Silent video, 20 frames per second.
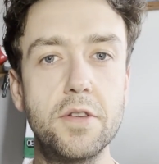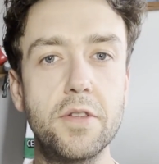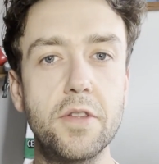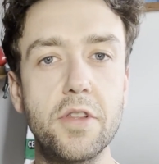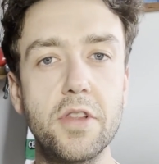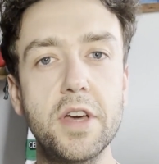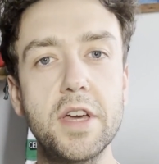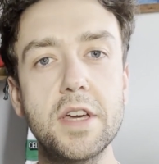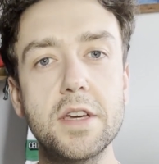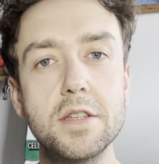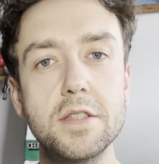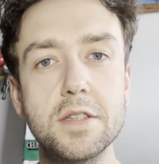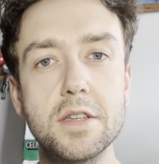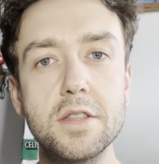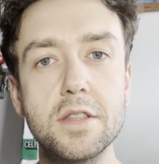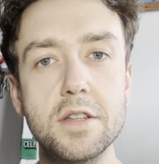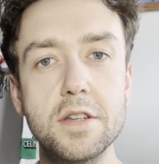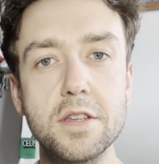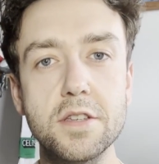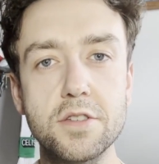The link is in
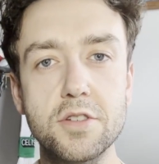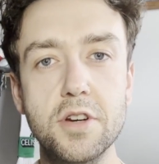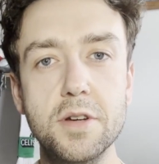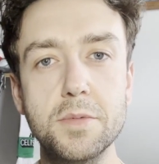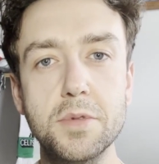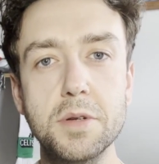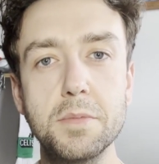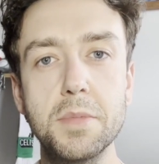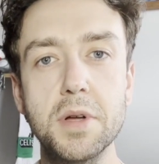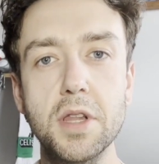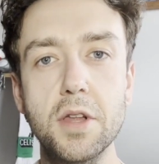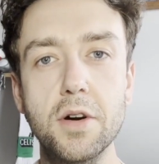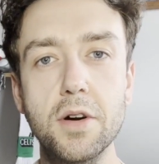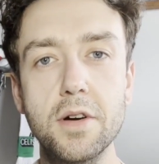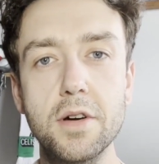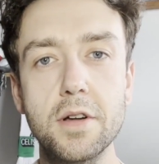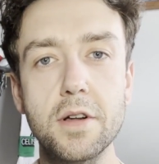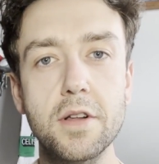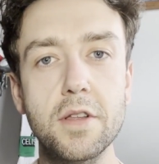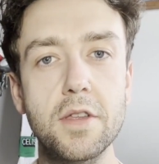the description below.
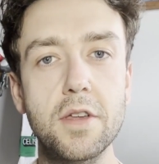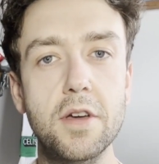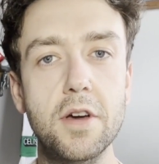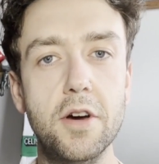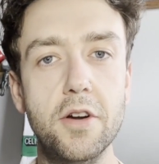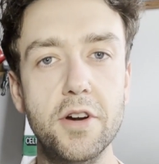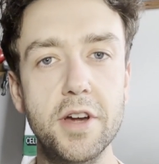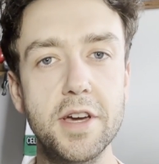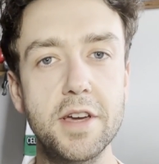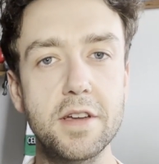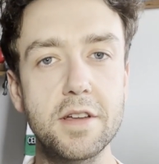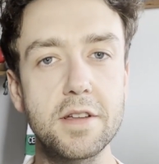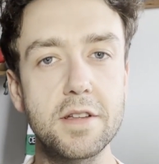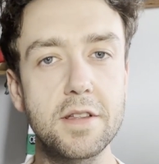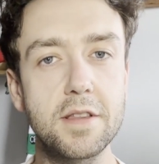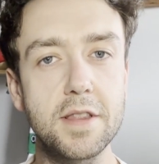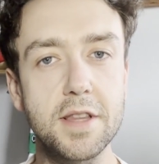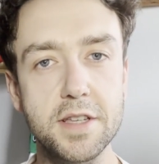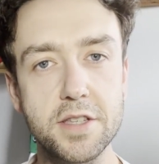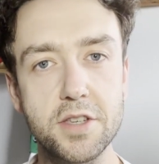Alright,
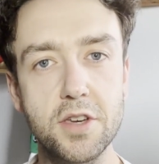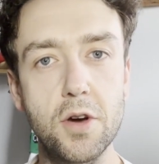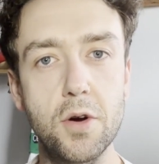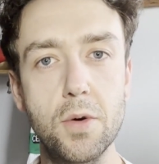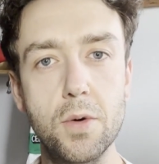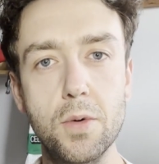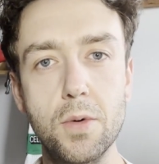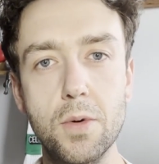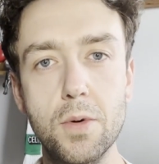let's go.